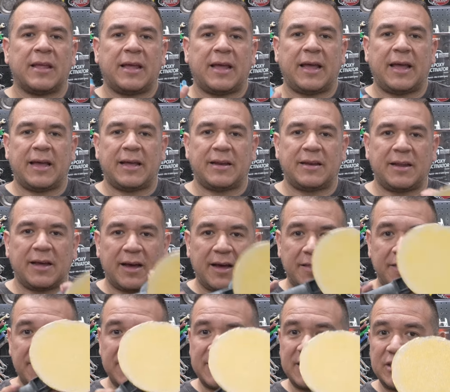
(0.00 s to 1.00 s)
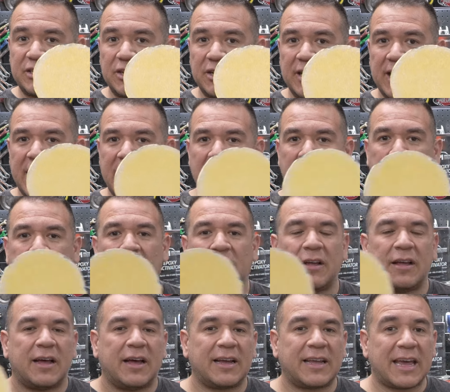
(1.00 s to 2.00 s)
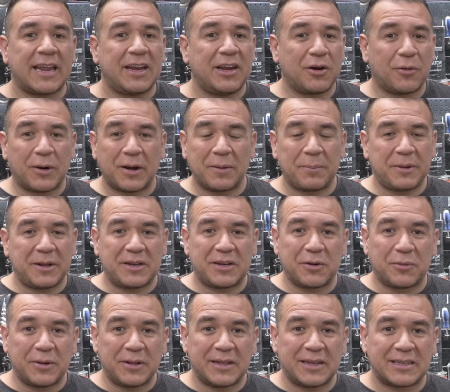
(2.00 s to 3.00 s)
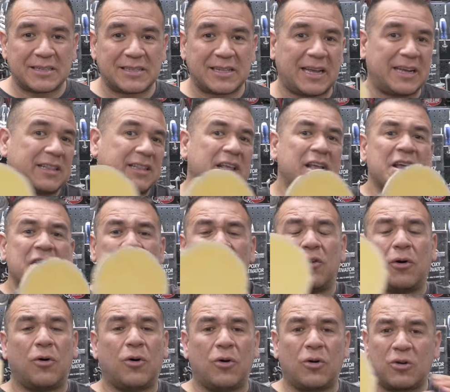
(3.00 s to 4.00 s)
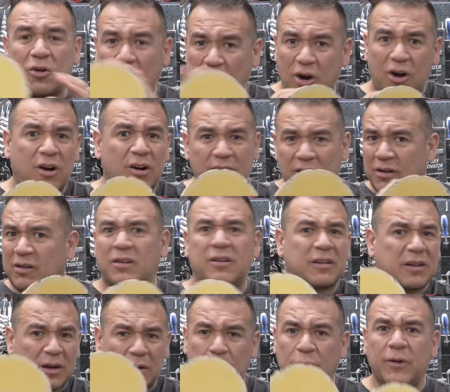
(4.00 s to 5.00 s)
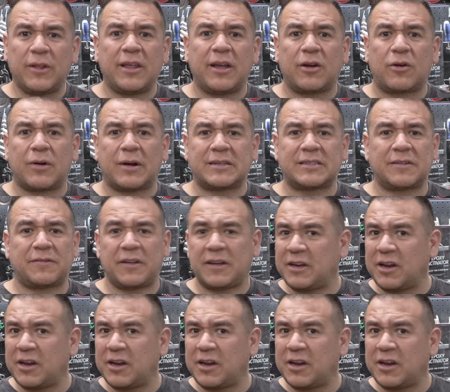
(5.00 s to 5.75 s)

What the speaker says: And this is good to have. Again, you don't want to be doing this like the whole car really aggressively.